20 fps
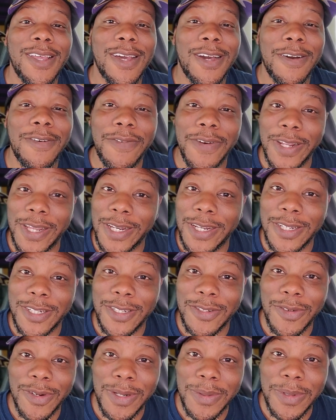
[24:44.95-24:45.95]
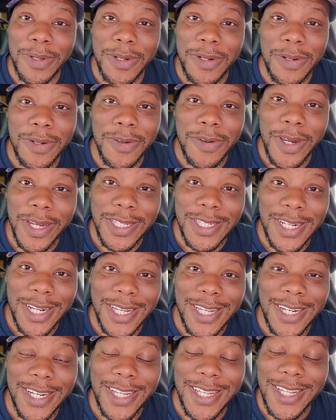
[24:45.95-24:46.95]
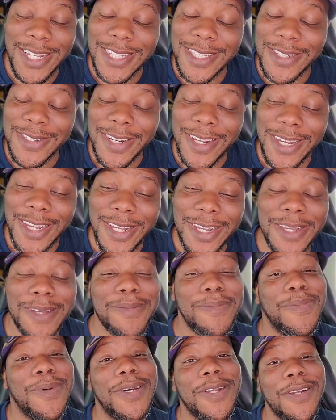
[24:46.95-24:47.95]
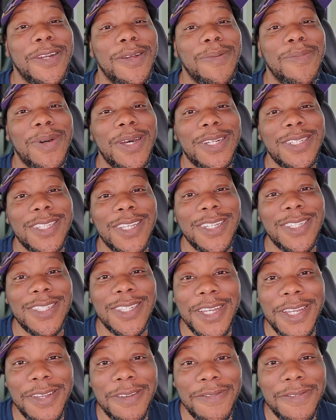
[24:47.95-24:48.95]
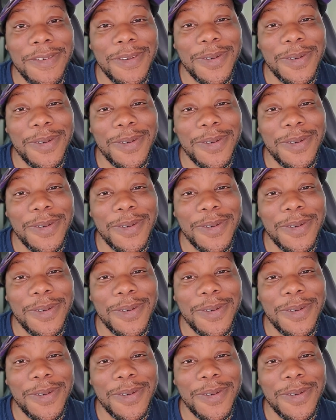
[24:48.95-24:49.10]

Hopefully the stream don't go crazy like it did yesterday. But everybody stay safe.